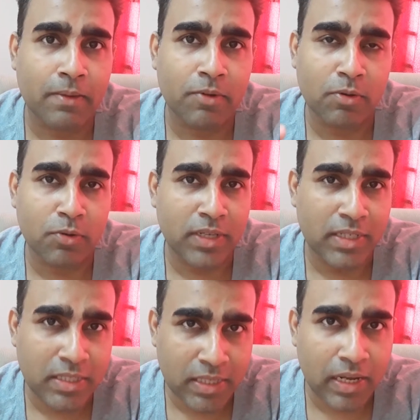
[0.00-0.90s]
looked
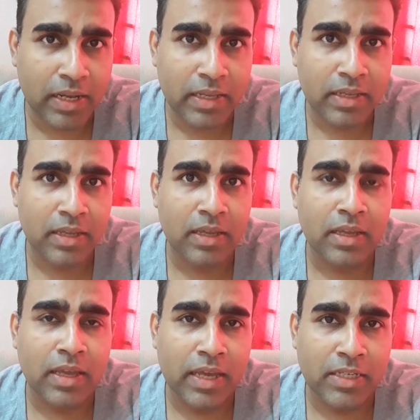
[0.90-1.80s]
at the sky
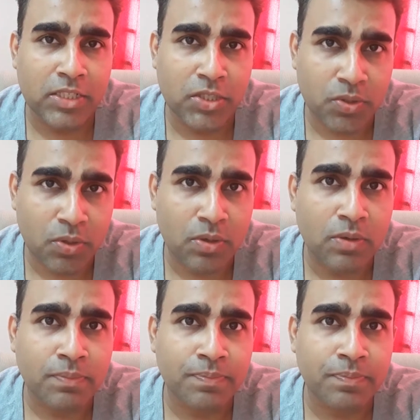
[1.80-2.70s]
and
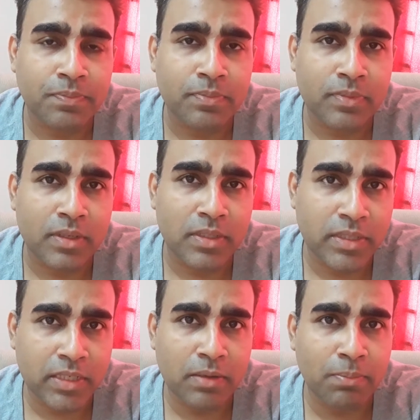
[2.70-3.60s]
saw
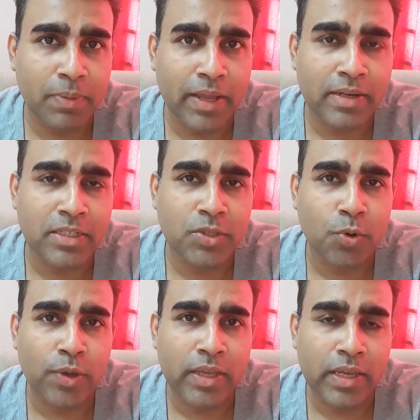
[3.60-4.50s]
certain planets
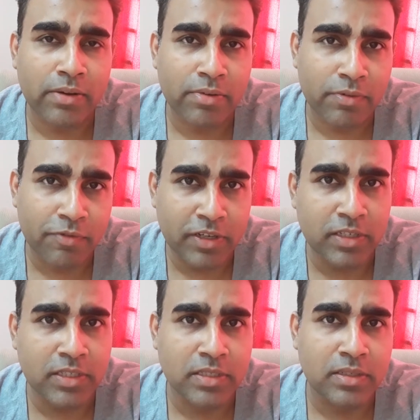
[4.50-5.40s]
going in
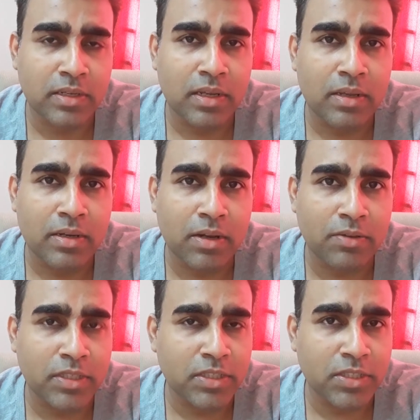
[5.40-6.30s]
reverse.
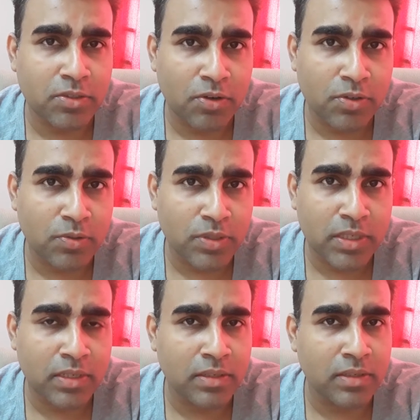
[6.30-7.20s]
Now this is not
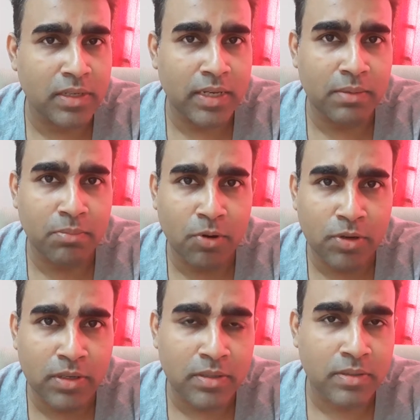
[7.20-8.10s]
using any
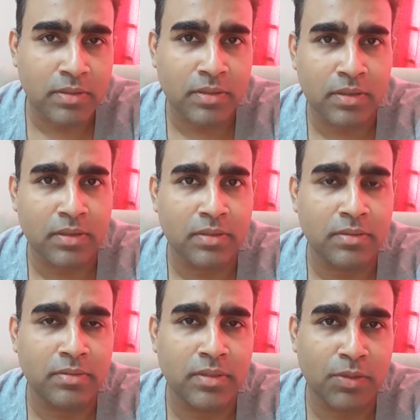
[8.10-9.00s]
modern
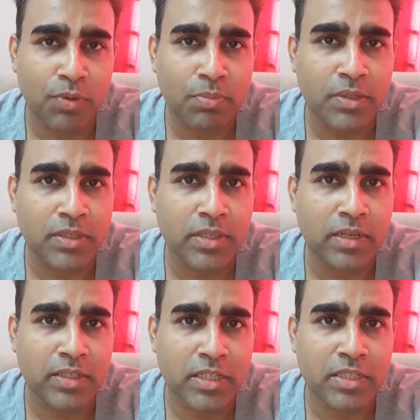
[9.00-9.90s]
equipments. They
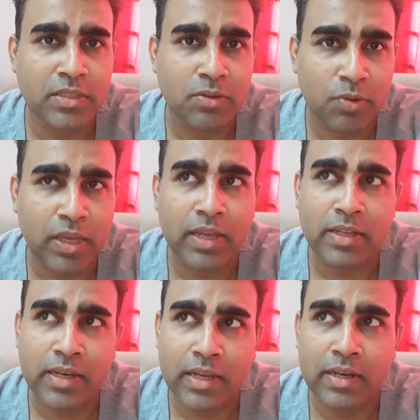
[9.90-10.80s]
are just looking at
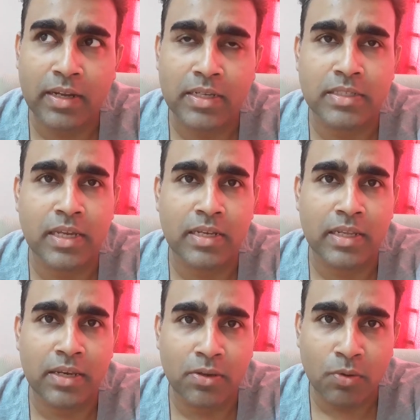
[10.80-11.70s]
the naked eyes, and
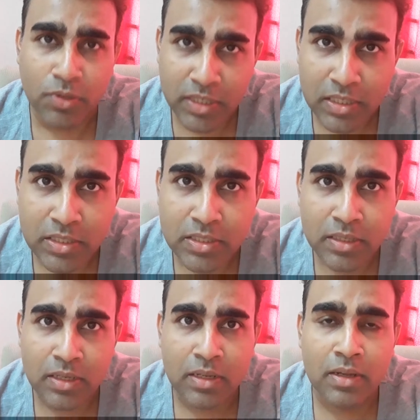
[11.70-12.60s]
they noticed
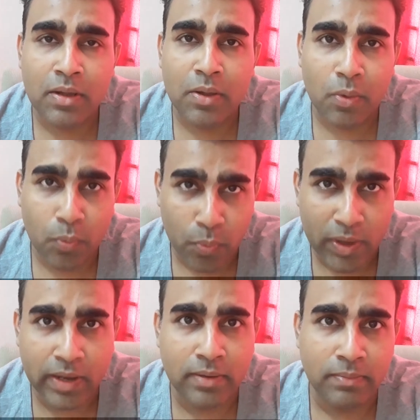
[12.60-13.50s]

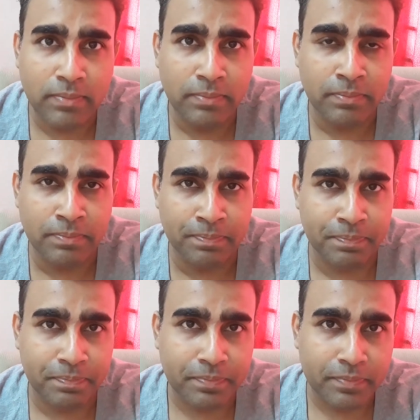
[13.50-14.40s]
when